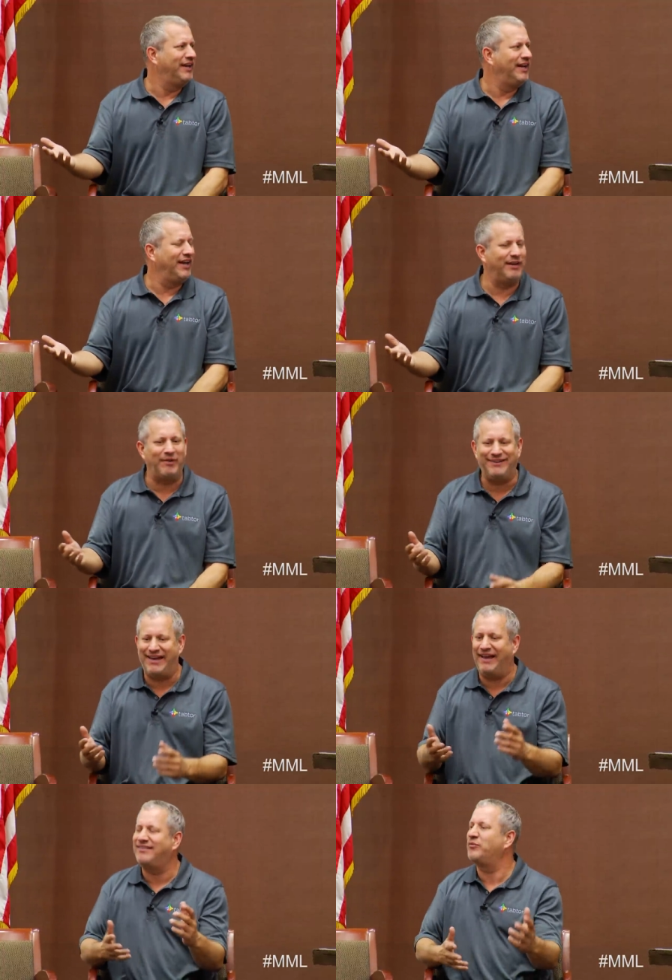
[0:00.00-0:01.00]
And my
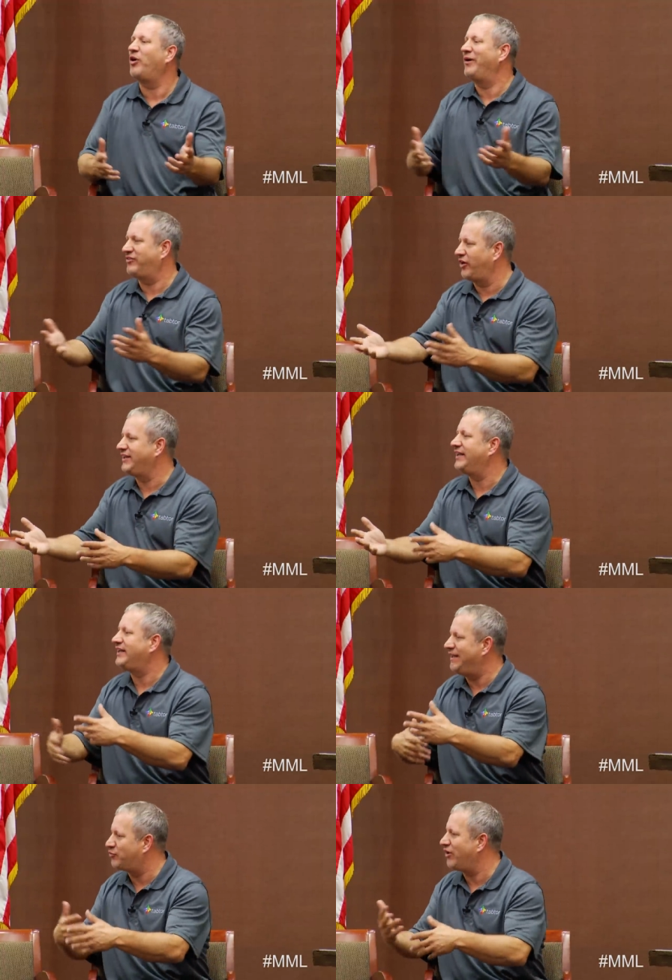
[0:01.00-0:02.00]
dad said, "Well, my son can
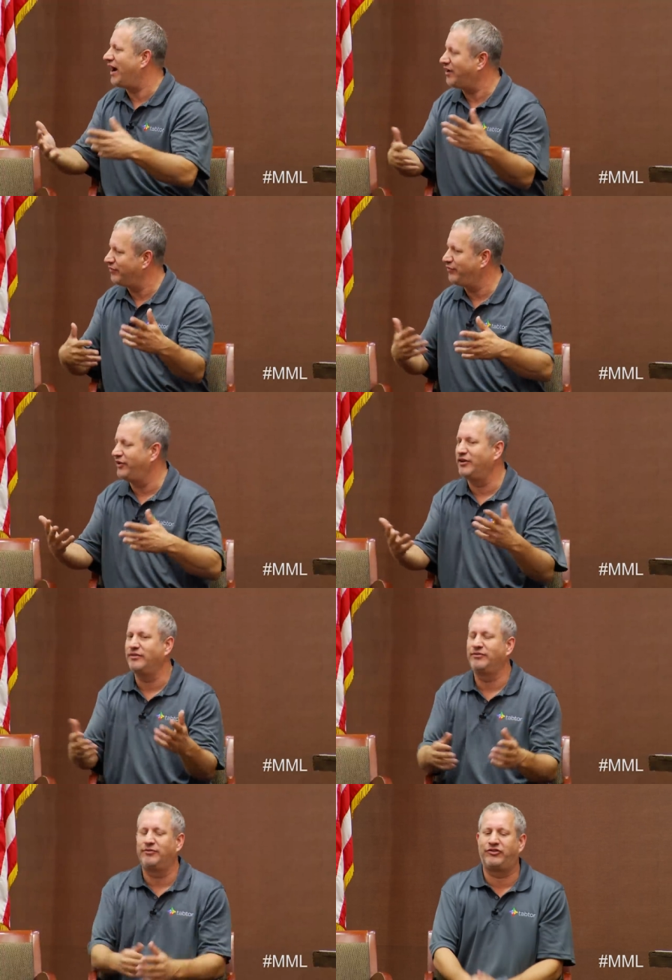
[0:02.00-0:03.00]
keep track of
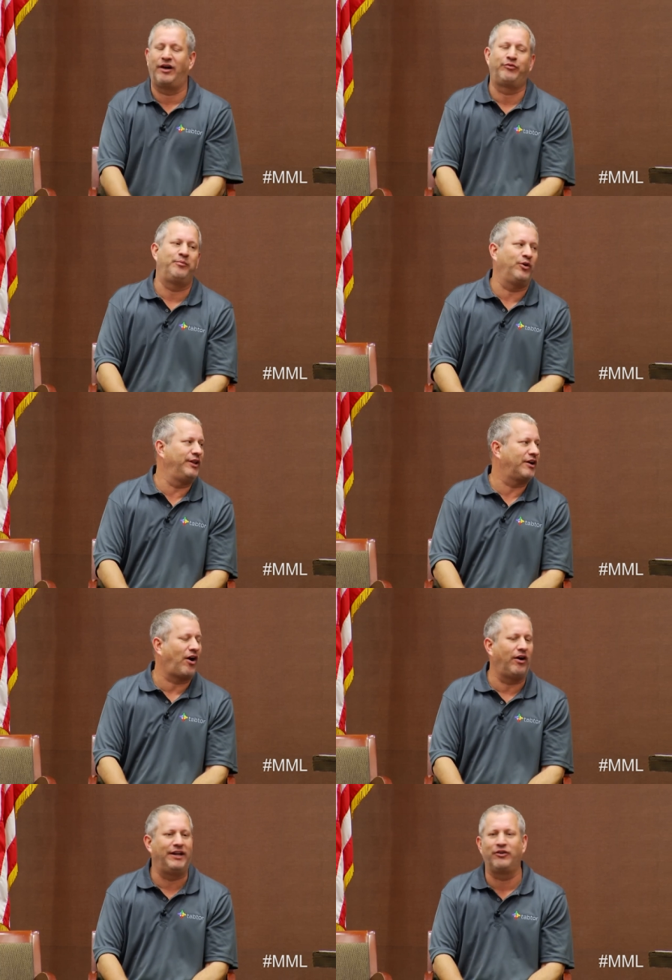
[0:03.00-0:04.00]
the stuff we put in the
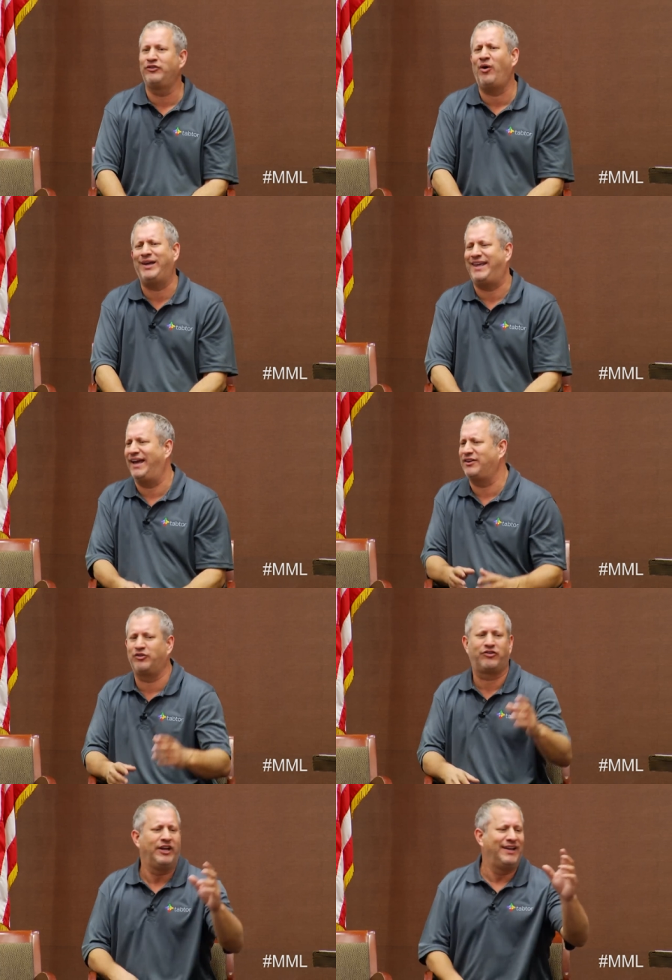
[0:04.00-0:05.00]
cart." And he goes, "No, he can't.
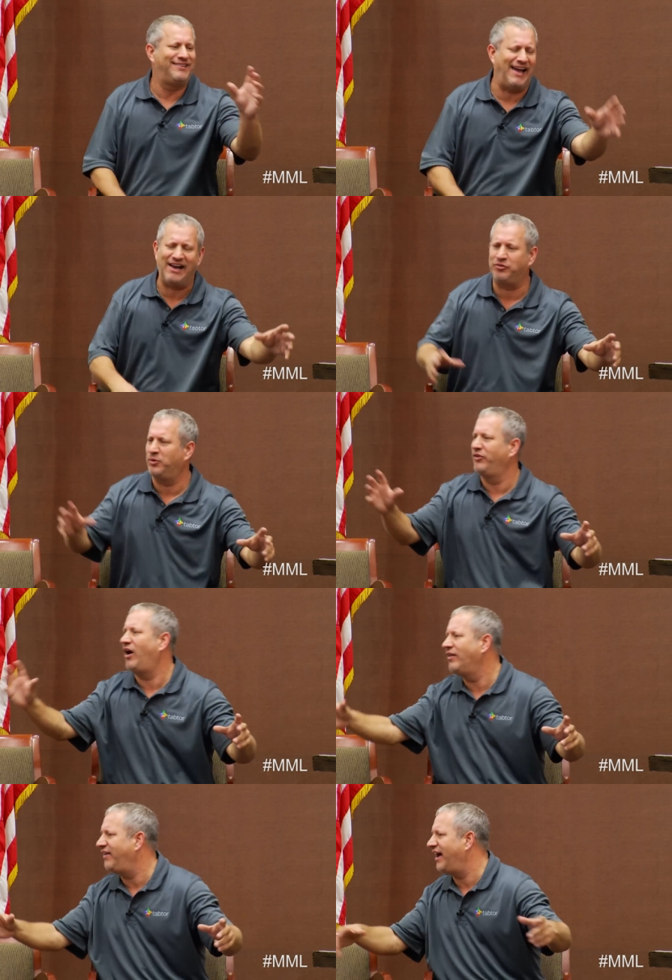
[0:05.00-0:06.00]
There's taxable,
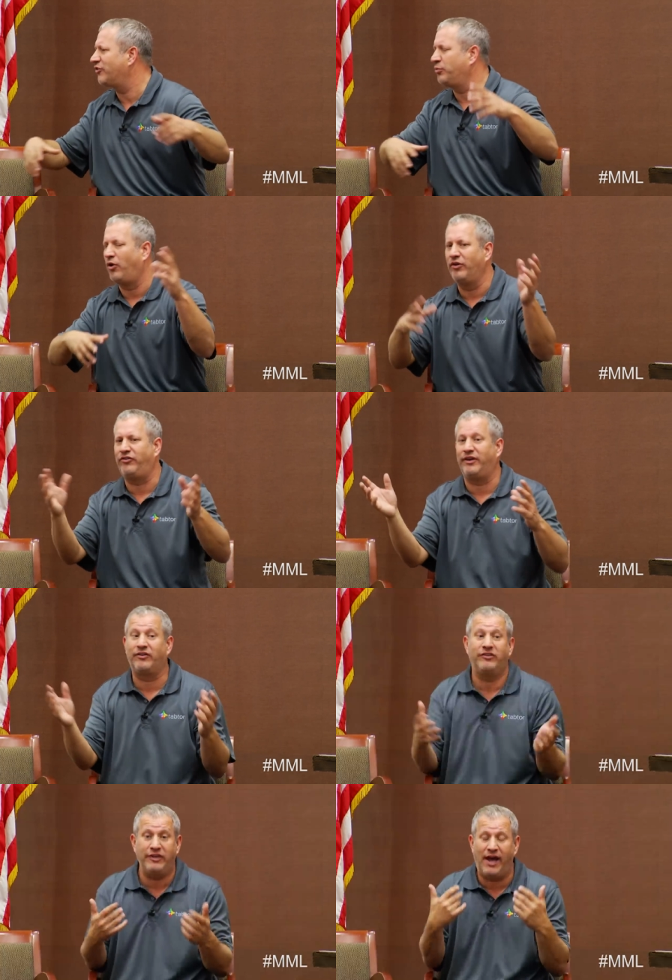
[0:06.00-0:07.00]
non-taxable, all these things."
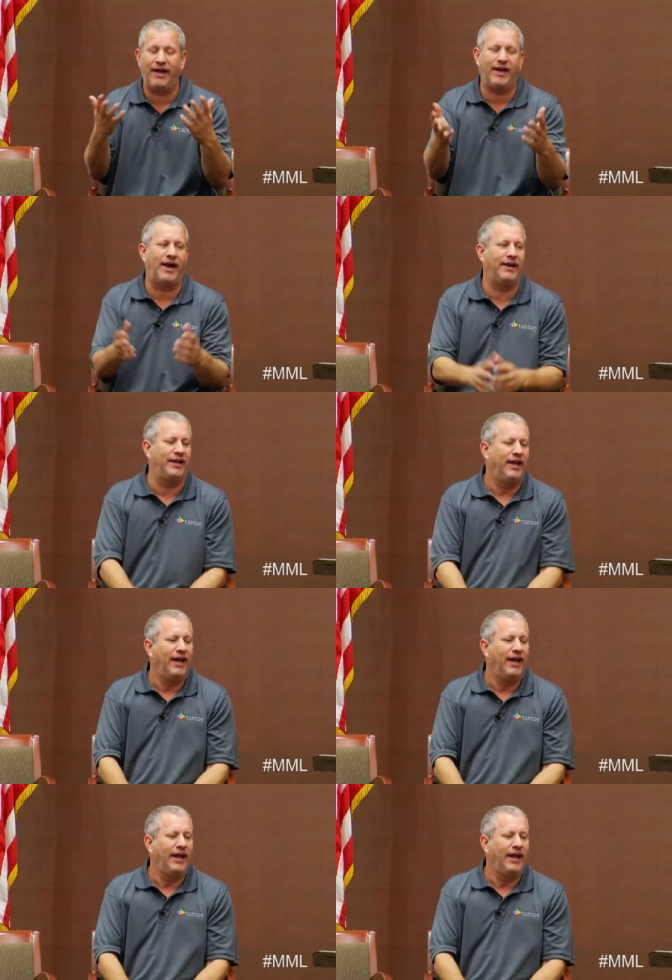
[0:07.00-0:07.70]
I said, "Yeah, I got it."